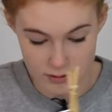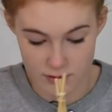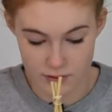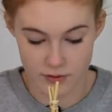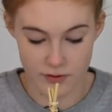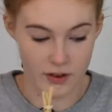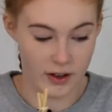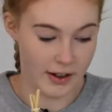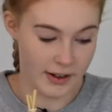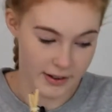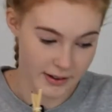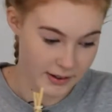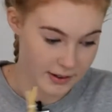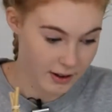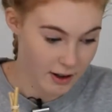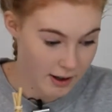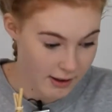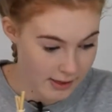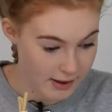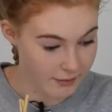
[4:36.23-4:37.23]
Right,
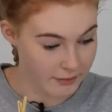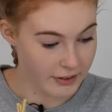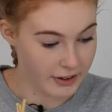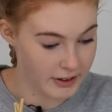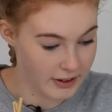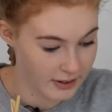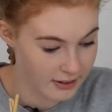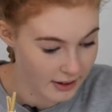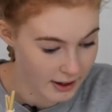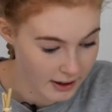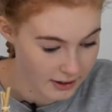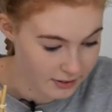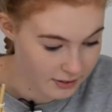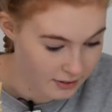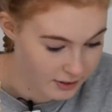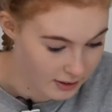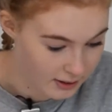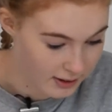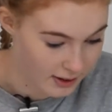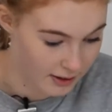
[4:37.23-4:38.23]
now we need to attach
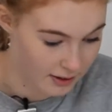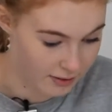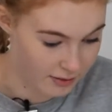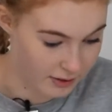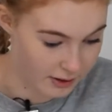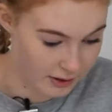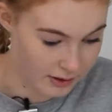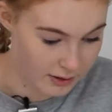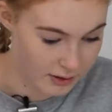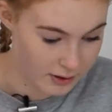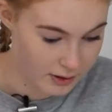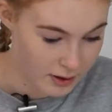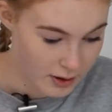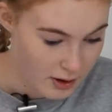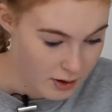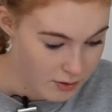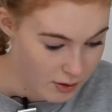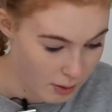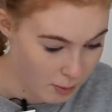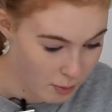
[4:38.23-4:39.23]
the laser.
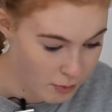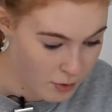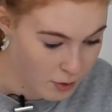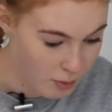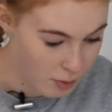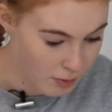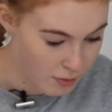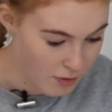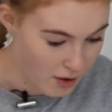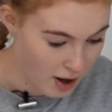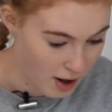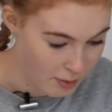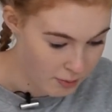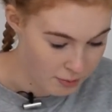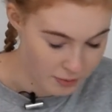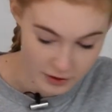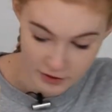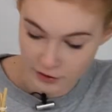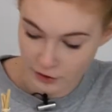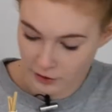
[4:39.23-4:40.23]
Wrap a rubber band
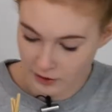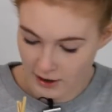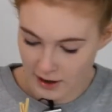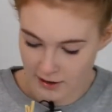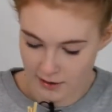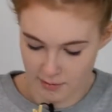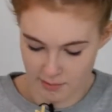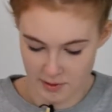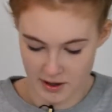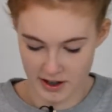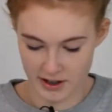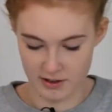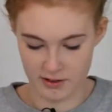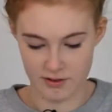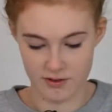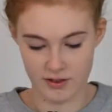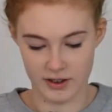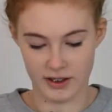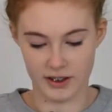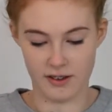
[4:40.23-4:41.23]
around your laser pen.
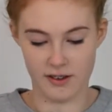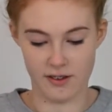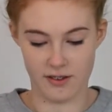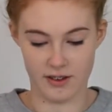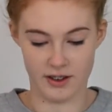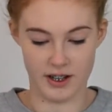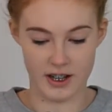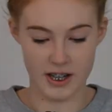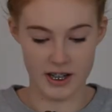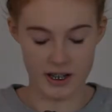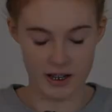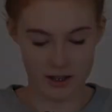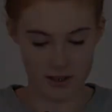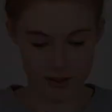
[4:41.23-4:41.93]
This is in here.